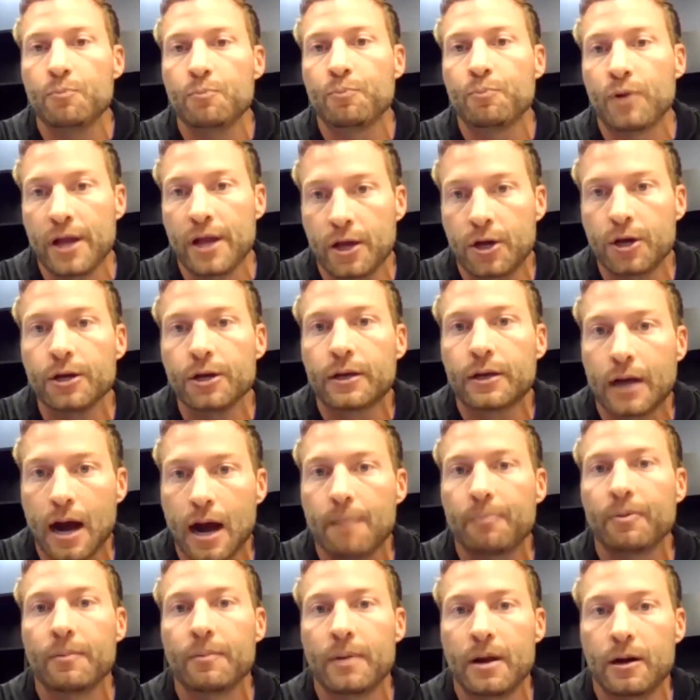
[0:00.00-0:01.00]
You play good
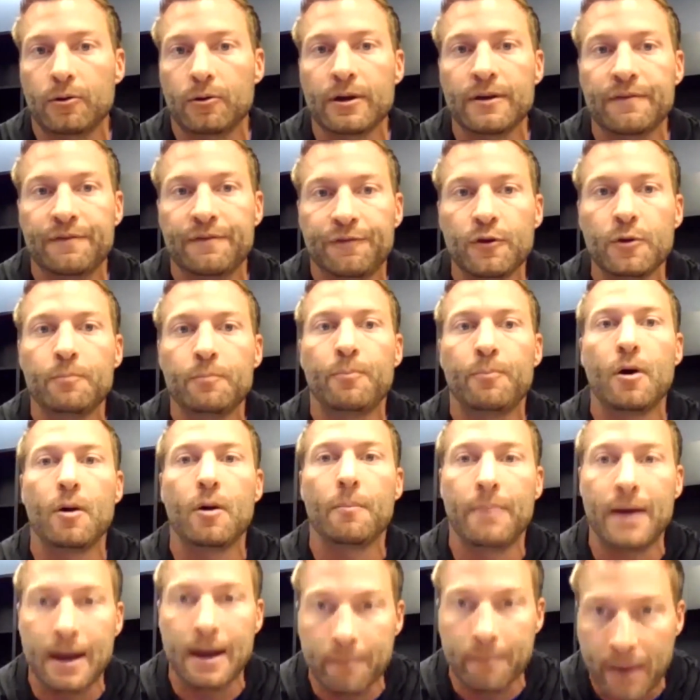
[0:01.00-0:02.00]
complementary
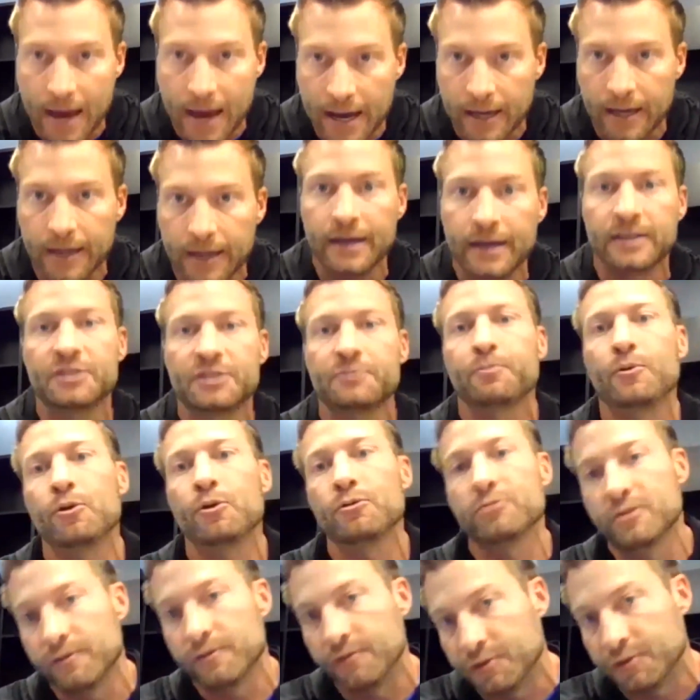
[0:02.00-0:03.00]
football by making
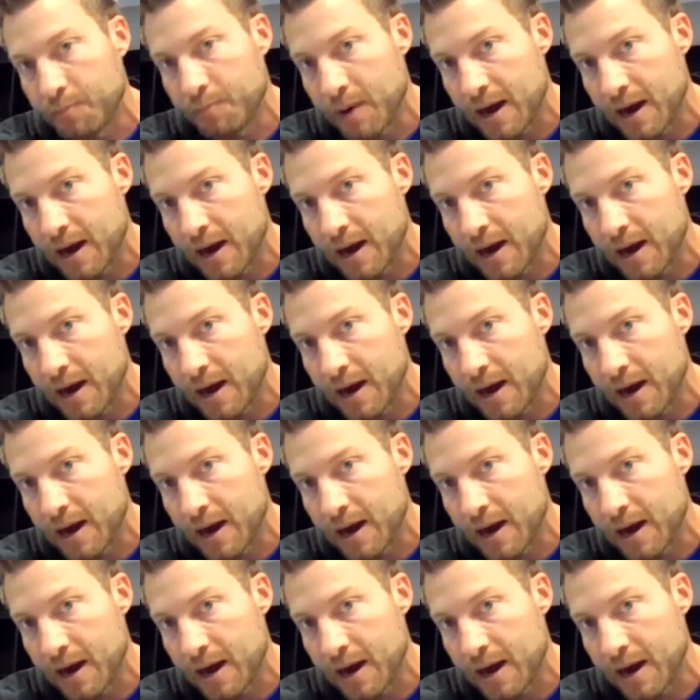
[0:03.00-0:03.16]
explosives,